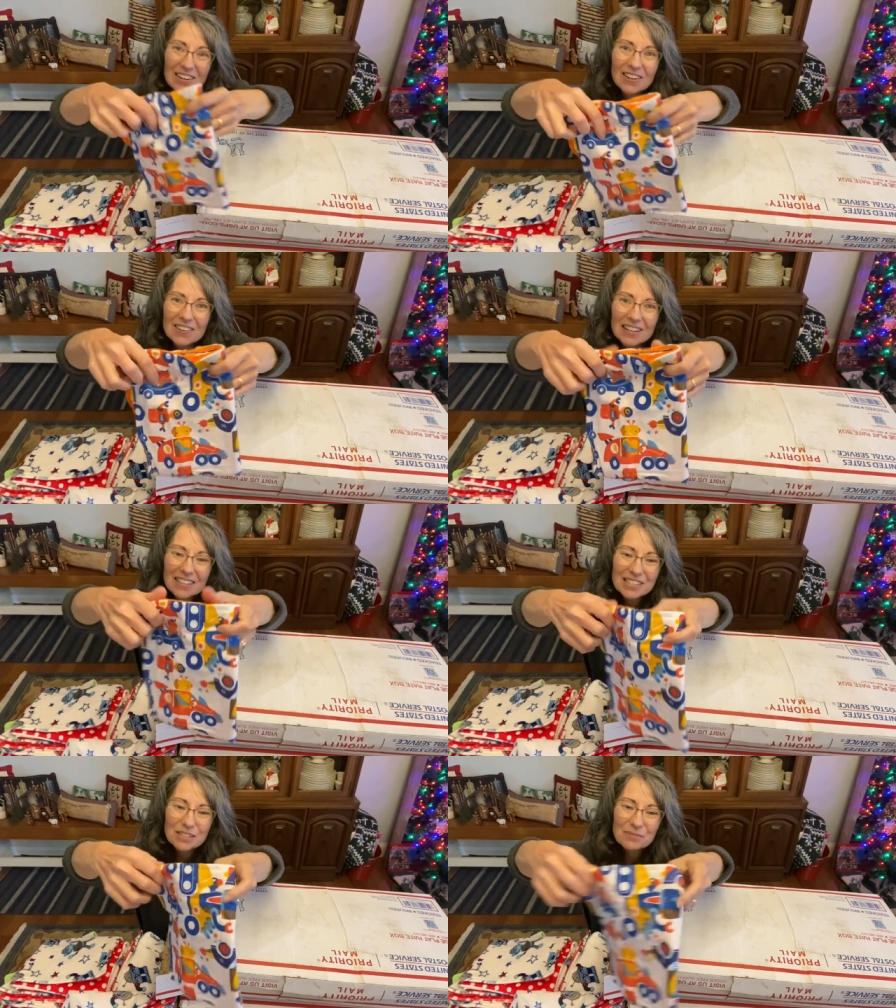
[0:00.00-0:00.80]
Oh,
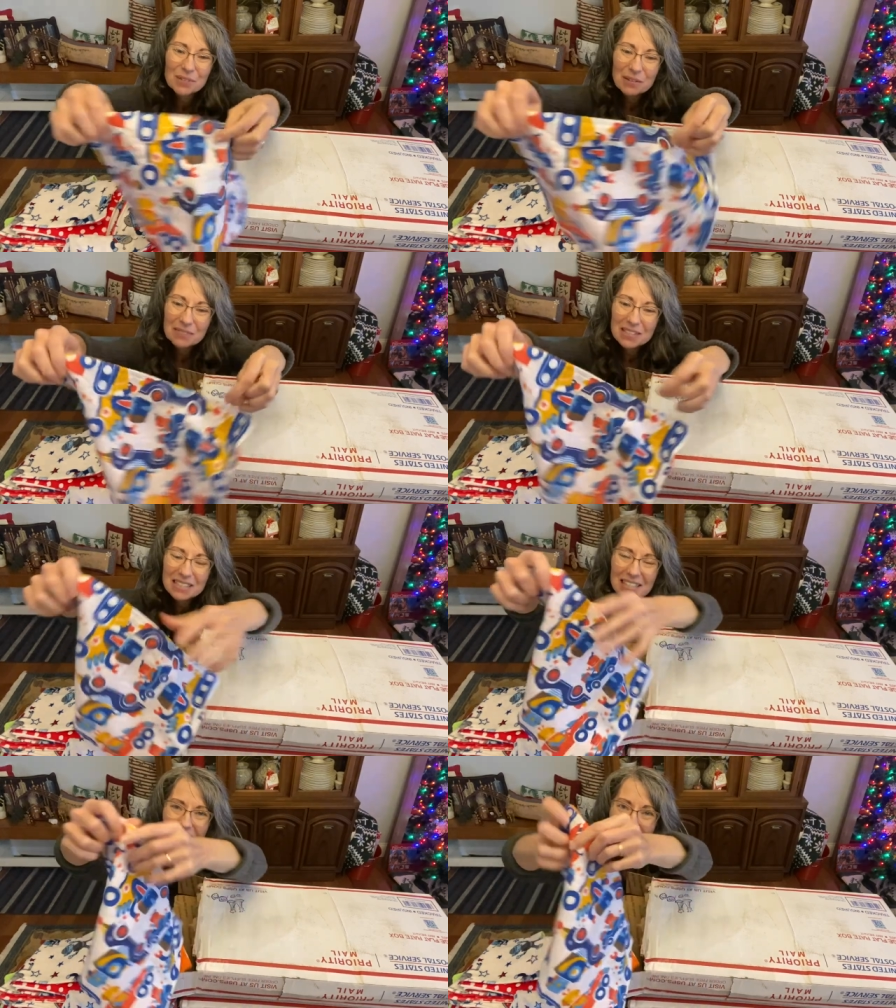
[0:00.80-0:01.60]
here's some more
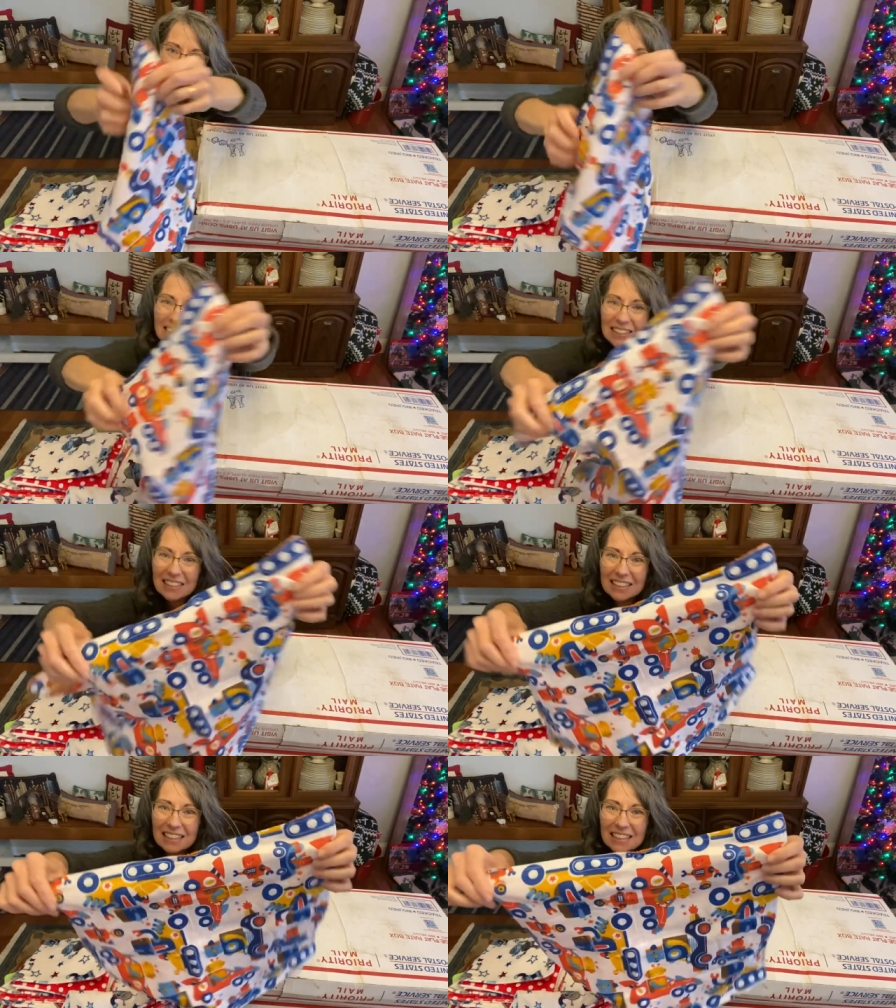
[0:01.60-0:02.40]
material
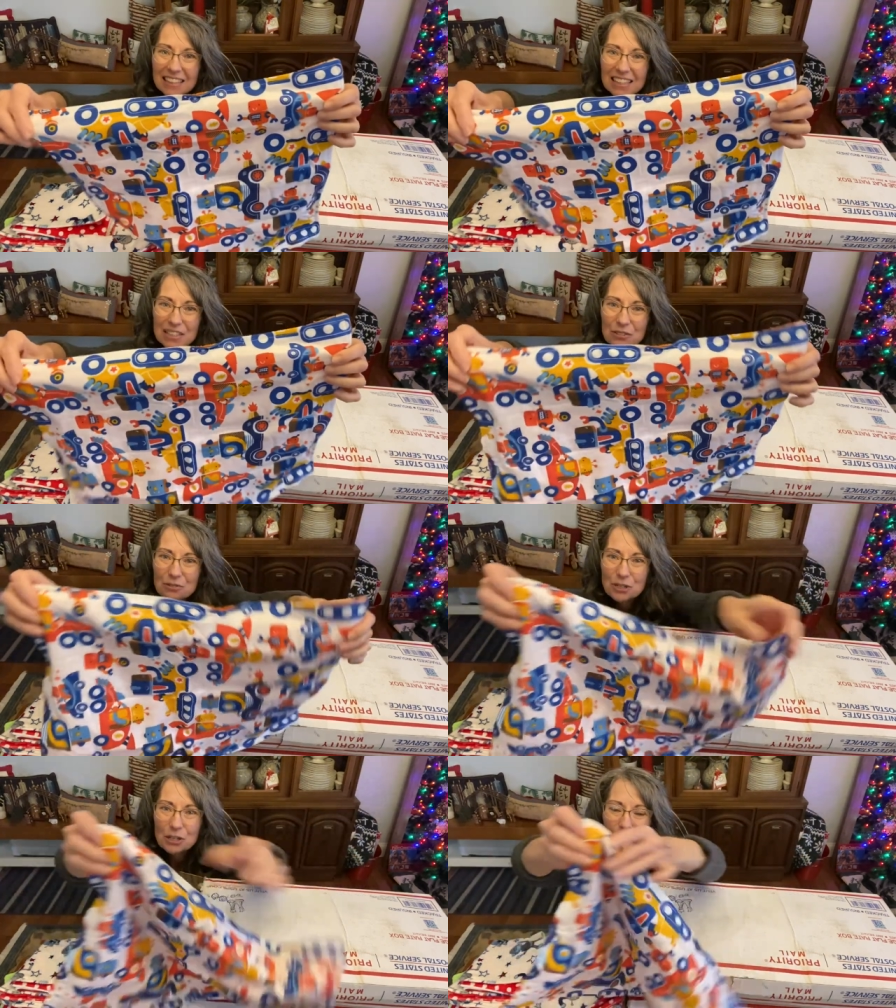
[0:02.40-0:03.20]
that's
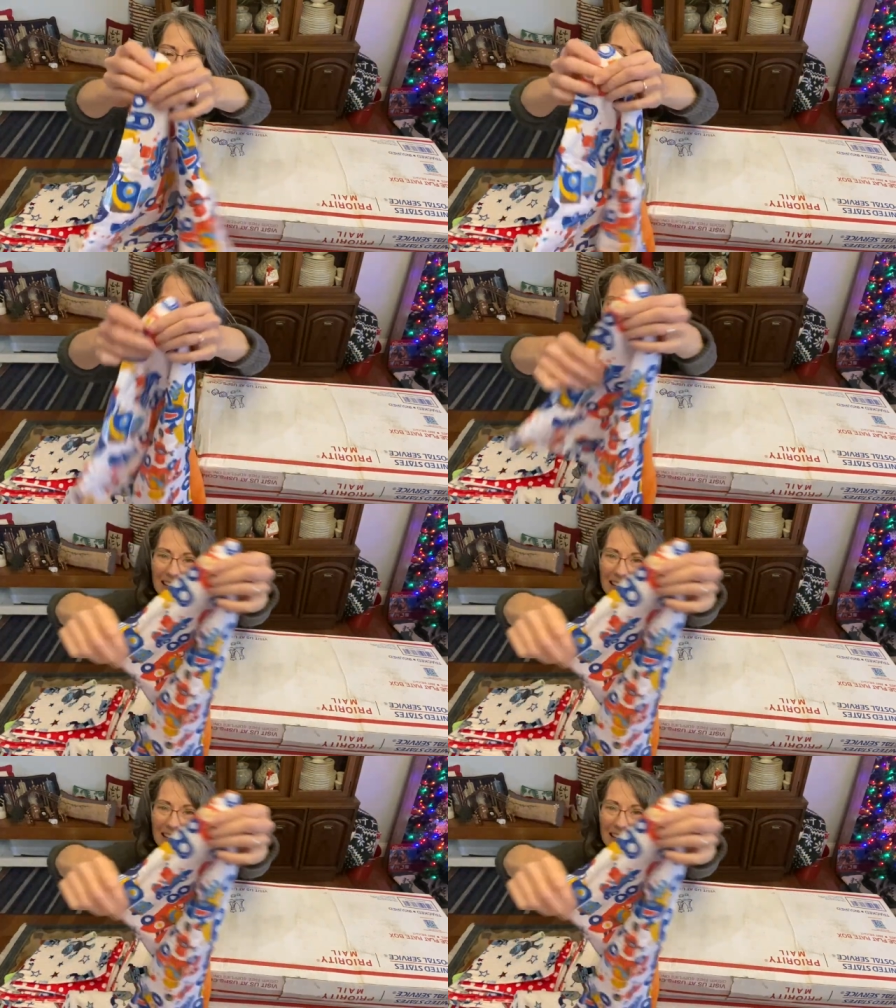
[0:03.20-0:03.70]
robot.